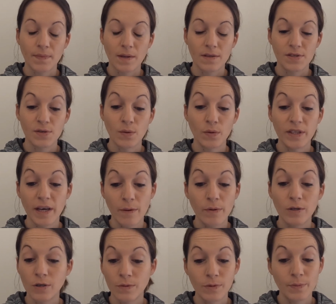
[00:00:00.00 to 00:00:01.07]
So yeah, we'll
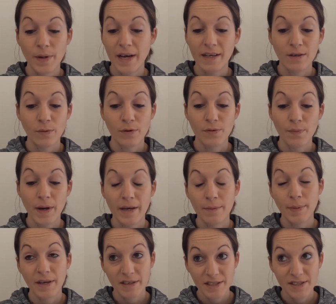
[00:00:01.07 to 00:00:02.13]
go back with my
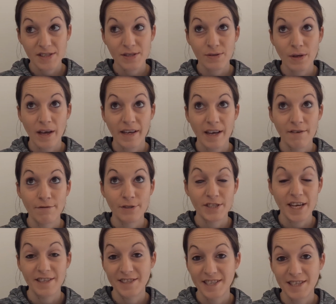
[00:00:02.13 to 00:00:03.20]
parents again for
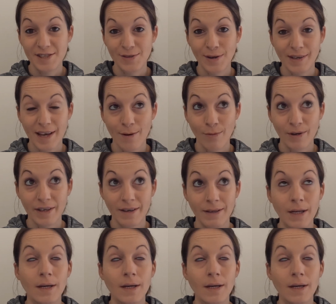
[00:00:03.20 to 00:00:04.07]
10 days, so I can't wait.